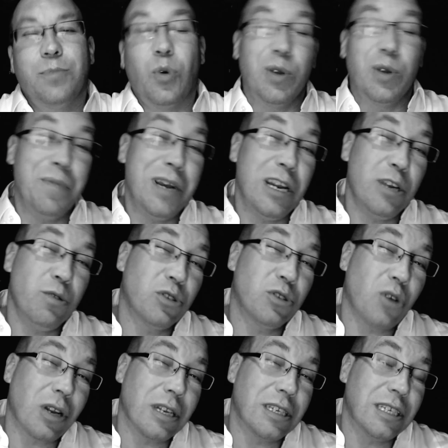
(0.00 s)
But the minute you
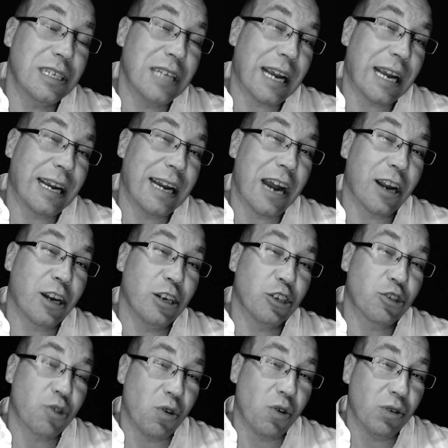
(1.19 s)
start to see that get out of
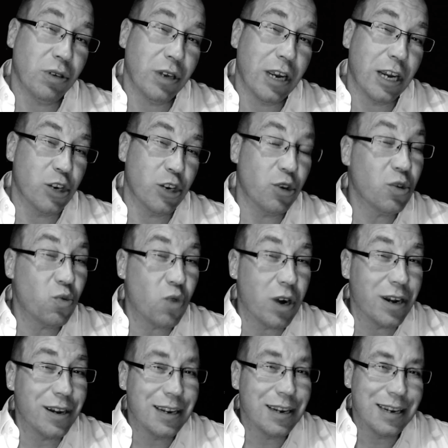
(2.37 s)
control, and you're the
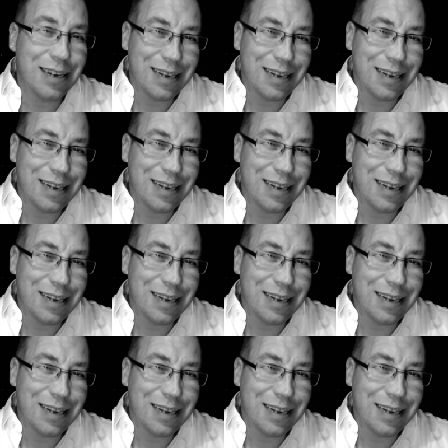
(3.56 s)
one